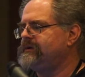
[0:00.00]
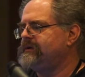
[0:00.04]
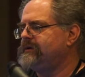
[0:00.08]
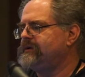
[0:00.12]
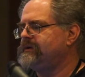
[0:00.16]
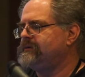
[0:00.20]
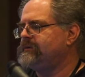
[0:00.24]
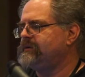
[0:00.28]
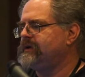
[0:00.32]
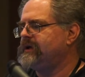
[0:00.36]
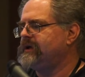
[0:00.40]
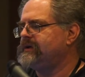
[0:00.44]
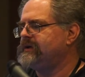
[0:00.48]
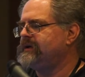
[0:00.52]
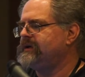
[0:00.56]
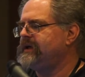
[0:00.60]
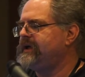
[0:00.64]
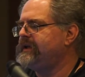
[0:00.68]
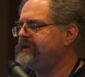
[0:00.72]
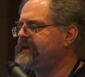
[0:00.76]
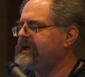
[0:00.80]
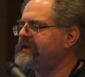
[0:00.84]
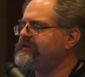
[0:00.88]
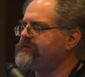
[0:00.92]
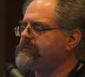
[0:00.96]
Well,
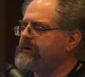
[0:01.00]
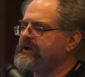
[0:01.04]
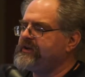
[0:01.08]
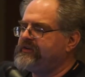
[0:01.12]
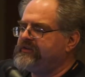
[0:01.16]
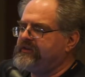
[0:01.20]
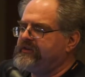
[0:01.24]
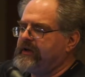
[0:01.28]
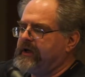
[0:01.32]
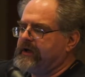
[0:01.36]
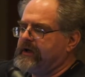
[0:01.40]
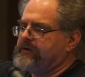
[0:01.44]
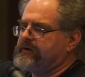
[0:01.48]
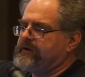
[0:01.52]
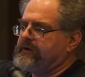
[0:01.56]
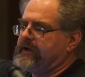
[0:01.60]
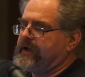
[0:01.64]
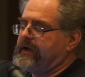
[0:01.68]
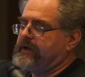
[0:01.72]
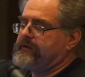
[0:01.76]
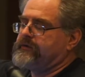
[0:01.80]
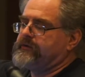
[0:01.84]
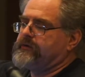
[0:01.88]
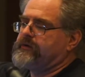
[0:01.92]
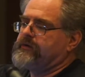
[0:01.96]
that's my standard
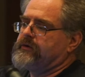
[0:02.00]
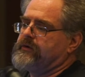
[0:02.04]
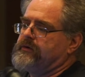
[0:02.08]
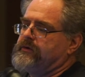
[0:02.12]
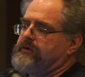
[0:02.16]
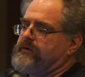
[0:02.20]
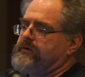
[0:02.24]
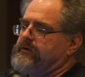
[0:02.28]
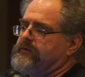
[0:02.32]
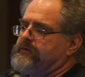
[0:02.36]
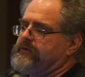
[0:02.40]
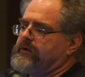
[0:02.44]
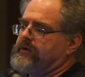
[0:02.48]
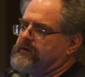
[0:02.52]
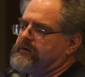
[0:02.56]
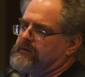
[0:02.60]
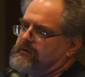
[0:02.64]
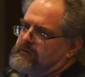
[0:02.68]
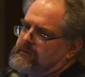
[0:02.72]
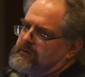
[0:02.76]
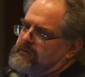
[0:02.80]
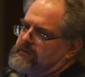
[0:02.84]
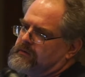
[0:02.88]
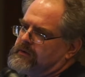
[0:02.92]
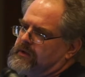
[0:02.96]
answer. So,
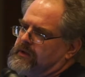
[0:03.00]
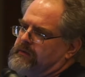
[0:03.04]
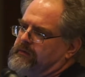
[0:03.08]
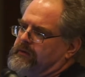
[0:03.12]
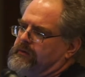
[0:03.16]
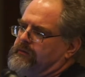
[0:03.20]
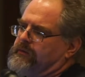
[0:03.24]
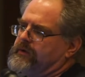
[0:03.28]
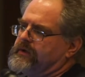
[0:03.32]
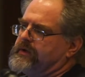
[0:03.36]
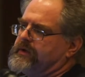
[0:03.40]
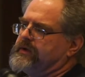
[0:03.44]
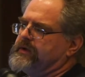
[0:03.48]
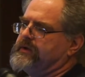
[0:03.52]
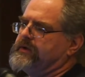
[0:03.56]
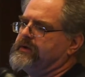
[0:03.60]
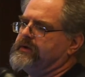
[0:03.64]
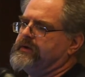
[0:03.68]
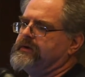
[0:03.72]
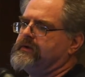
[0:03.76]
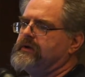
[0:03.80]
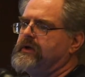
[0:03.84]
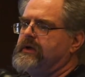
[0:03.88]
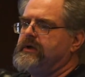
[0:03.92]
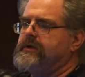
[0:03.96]
I mean, what can we
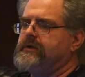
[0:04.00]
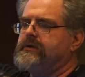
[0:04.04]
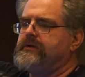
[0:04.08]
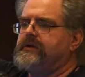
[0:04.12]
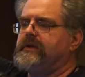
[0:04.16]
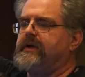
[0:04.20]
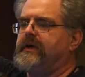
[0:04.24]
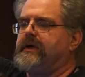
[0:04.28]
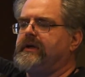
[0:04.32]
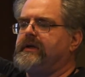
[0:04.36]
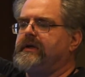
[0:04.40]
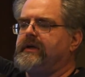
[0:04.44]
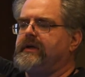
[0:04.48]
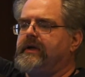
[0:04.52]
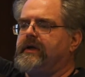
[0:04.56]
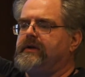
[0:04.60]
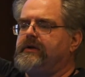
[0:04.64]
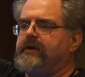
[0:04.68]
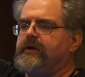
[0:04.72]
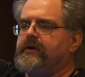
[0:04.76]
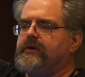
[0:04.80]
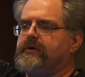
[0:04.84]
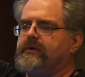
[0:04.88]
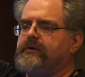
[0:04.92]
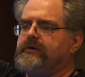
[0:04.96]
do? Did I
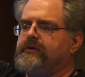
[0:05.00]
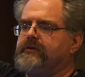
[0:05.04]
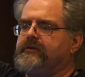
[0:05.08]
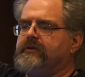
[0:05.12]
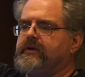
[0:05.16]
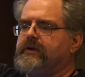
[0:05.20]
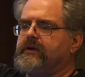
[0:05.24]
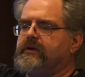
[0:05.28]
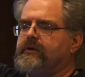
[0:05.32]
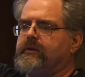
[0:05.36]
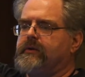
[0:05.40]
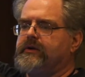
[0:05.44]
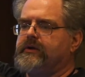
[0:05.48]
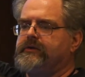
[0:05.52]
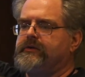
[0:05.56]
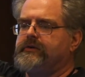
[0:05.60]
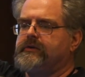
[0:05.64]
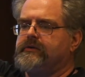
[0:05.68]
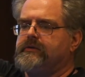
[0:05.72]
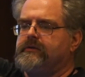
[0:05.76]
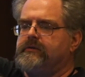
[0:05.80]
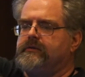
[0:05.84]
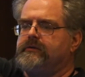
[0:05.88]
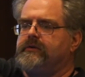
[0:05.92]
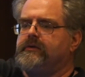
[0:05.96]
hear see a question?
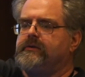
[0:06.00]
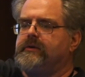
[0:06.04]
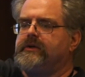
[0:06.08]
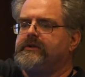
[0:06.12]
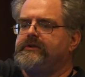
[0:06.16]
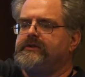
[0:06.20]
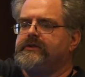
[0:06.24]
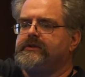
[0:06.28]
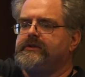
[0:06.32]
Question